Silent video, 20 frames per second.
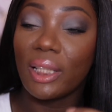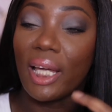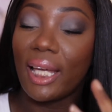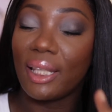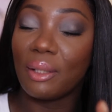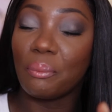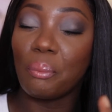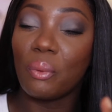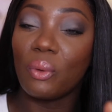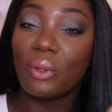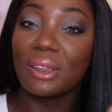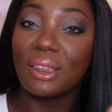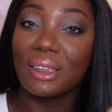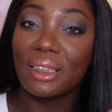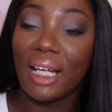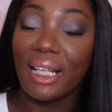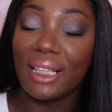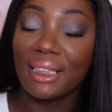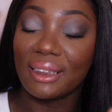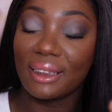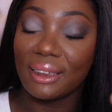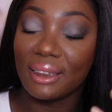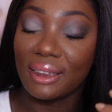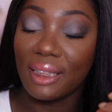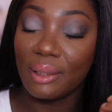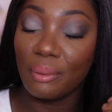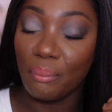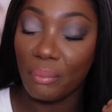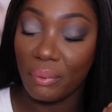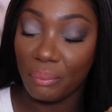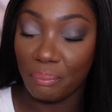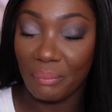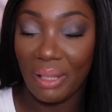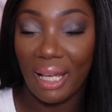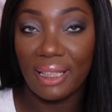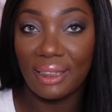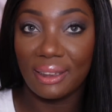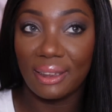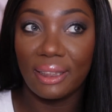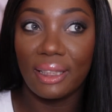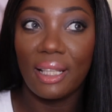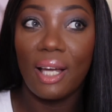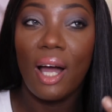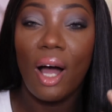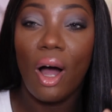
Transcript: and most nicely